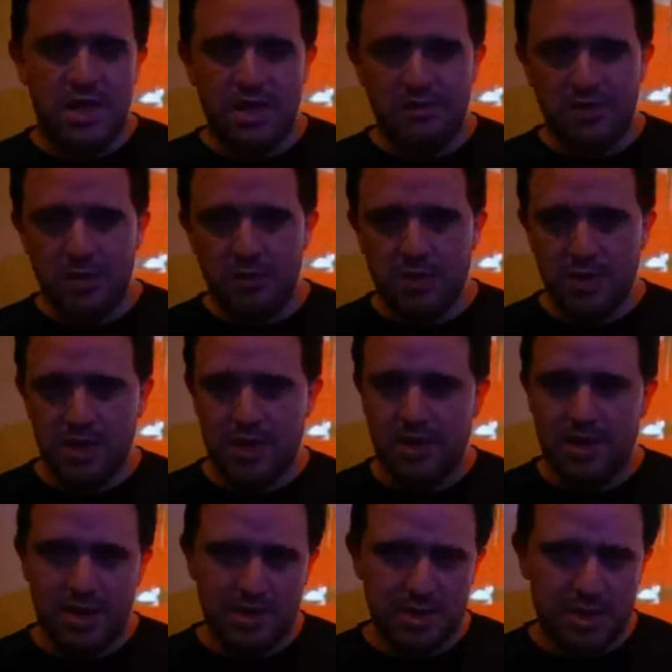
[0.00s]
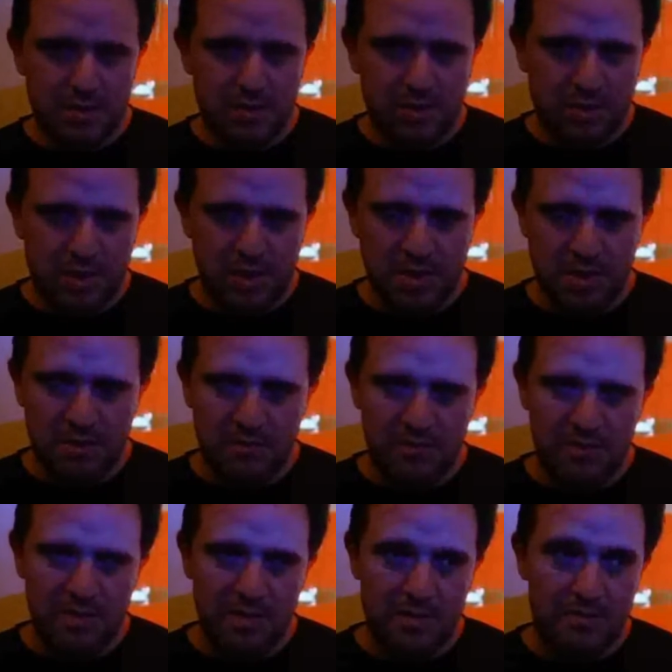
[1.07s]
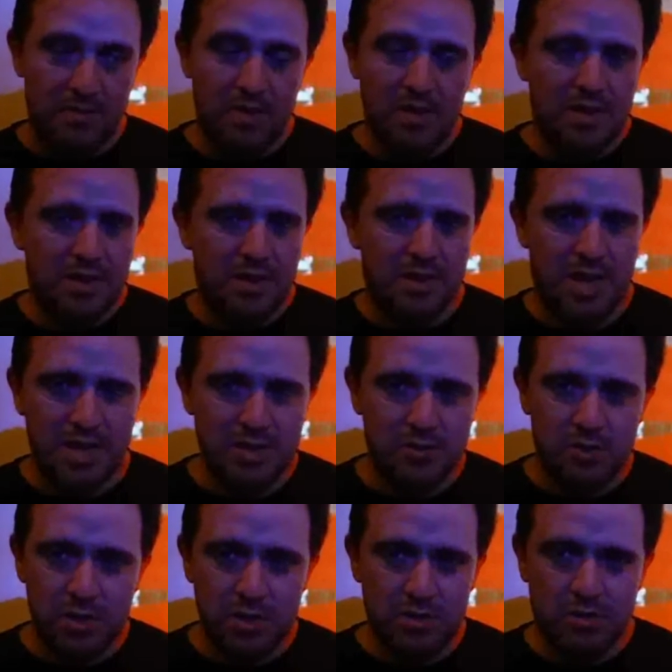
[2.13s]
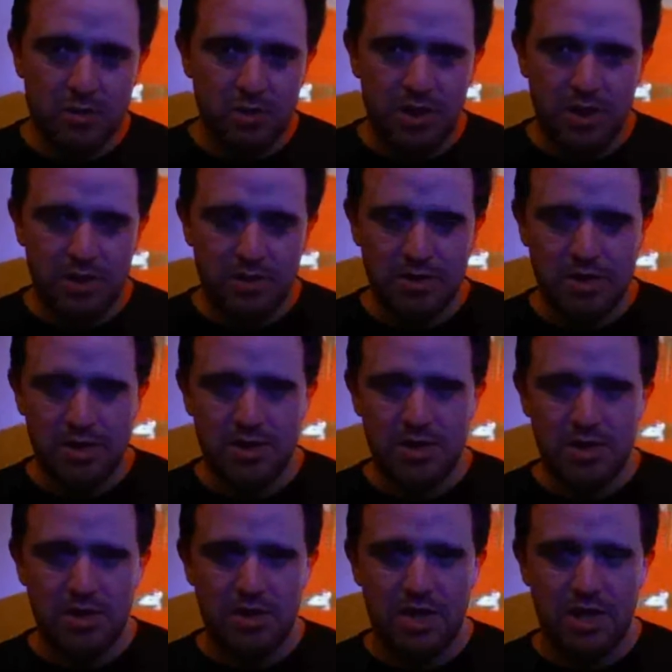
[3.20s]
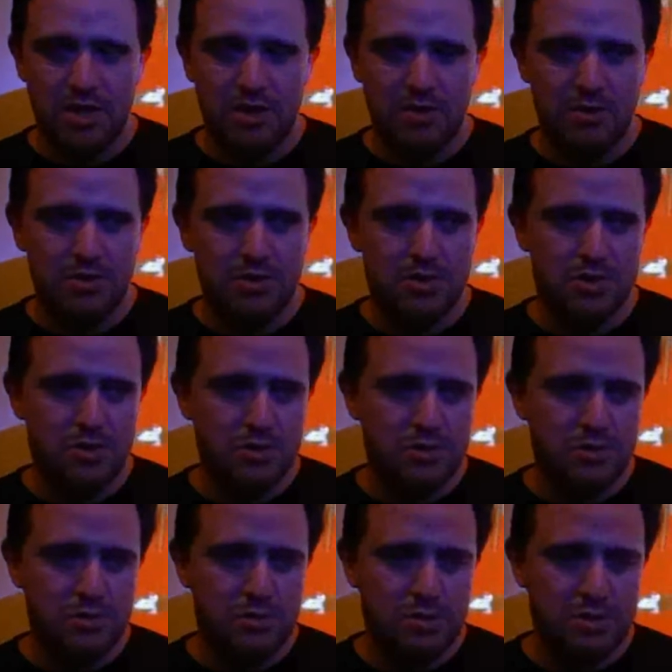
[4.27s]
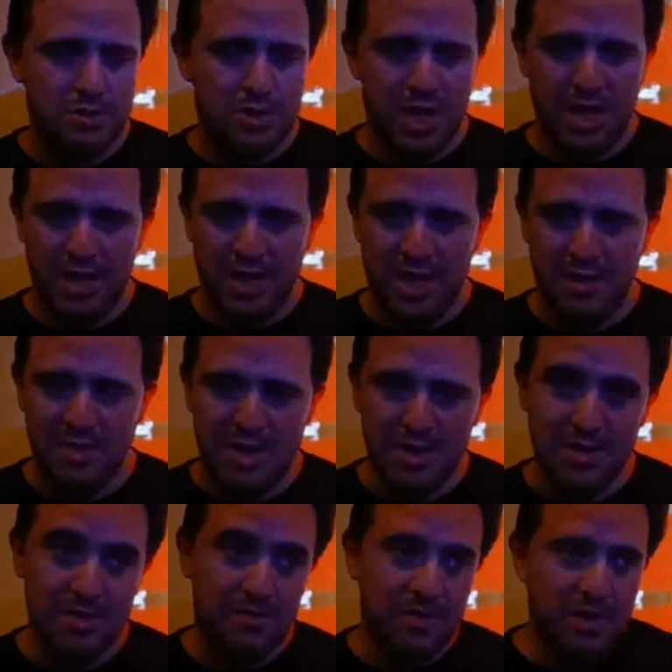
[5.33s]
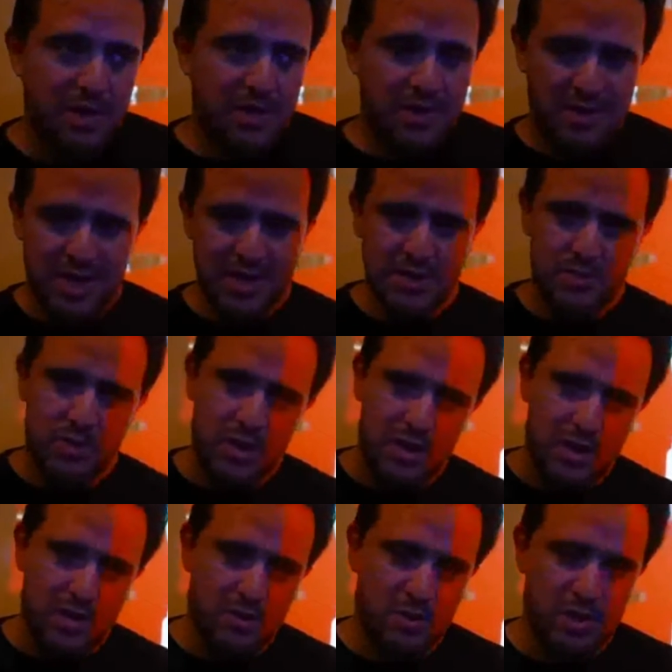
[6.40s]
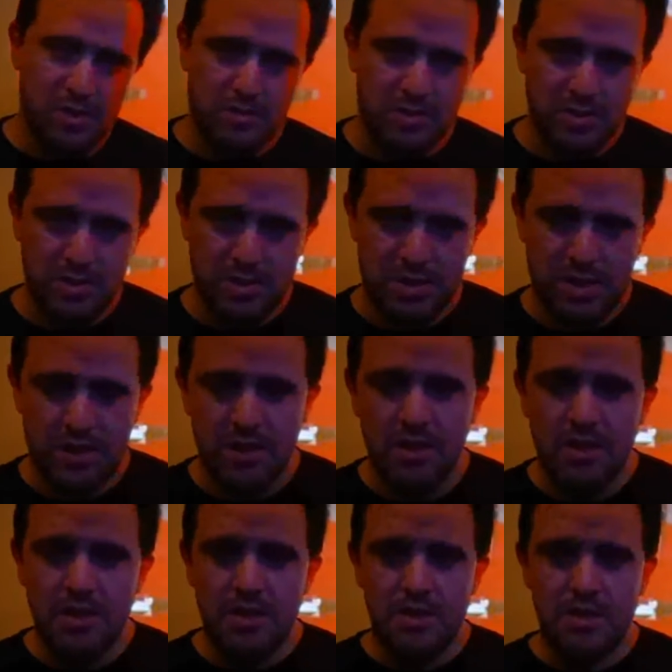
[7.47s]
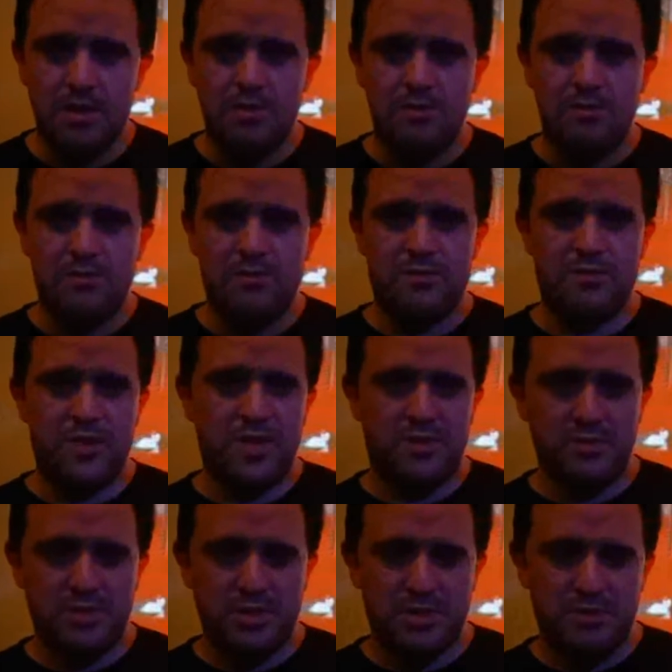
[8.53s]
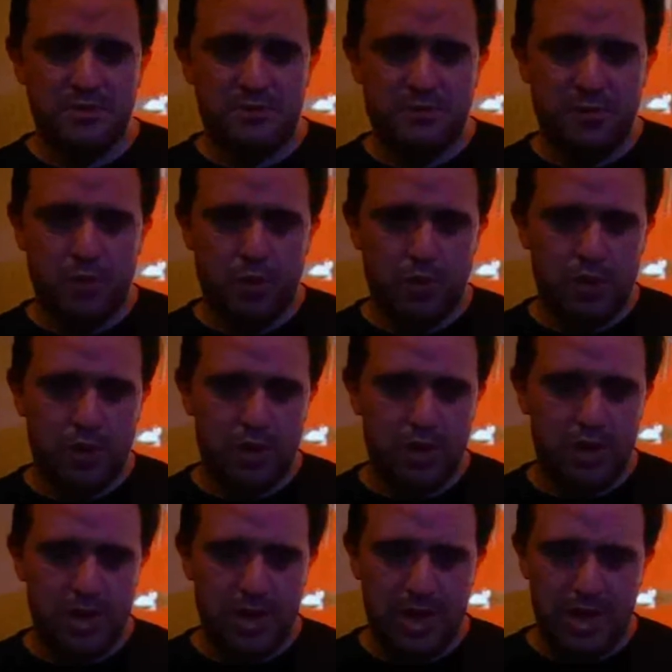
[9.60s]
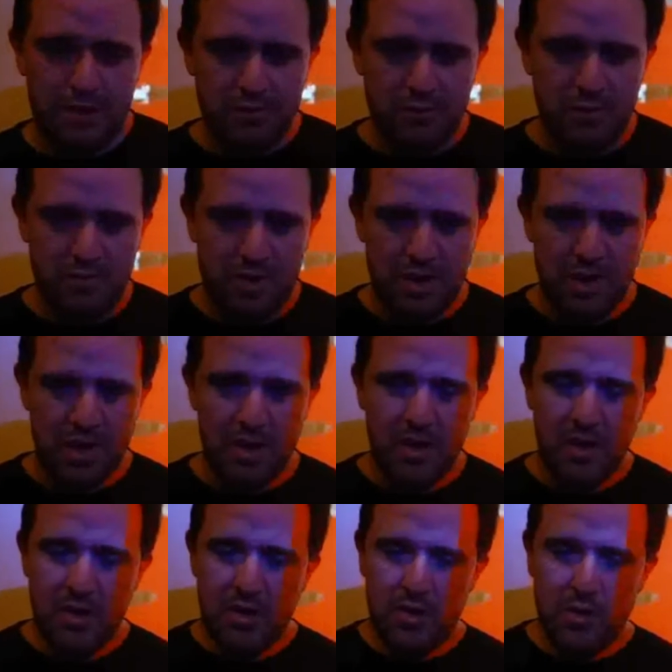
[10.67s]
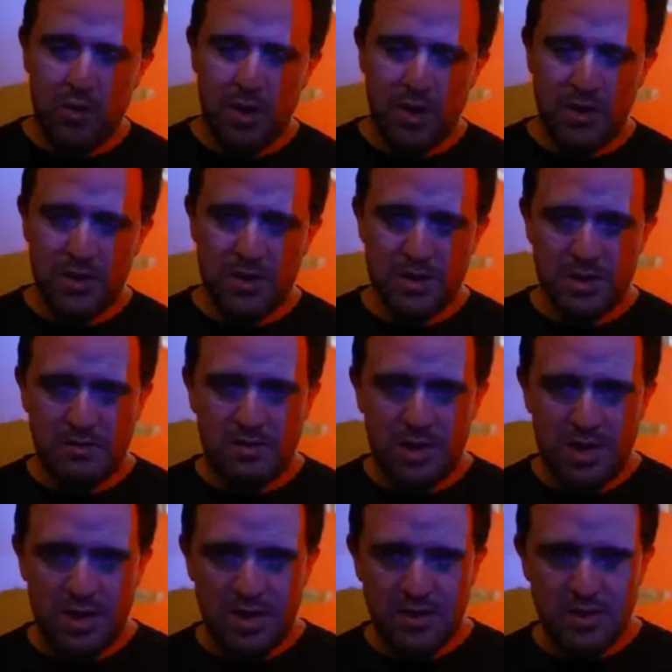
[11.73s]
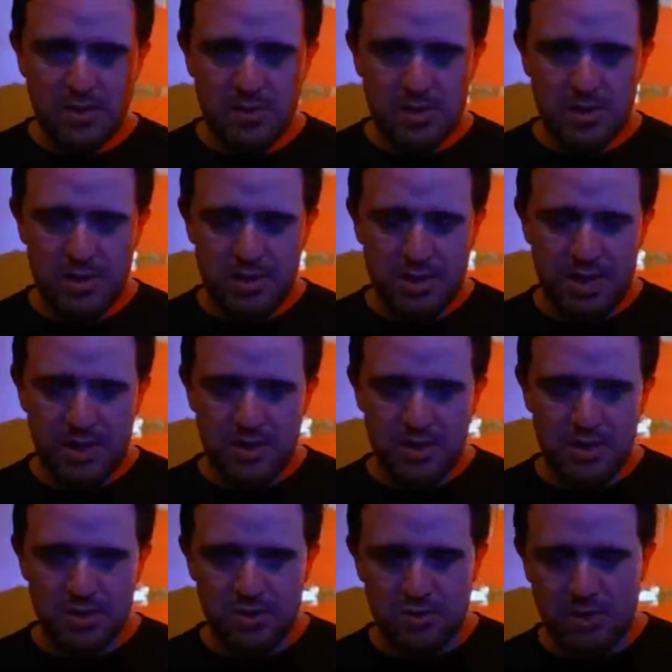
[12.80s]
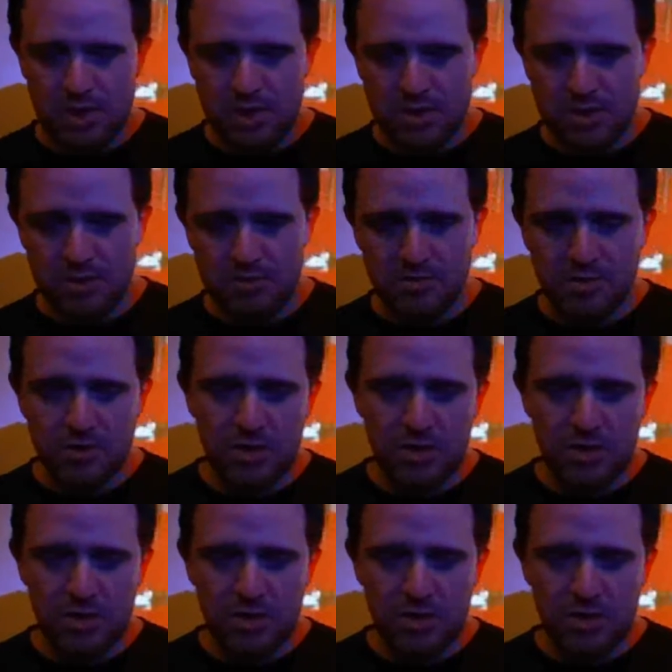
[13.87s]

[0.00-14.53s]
If you can get that to come across in the film, that's where you'll create your tension and your true dynamics. That's what Incredibles did. You felt for everybody when somebody else was in a dire situation.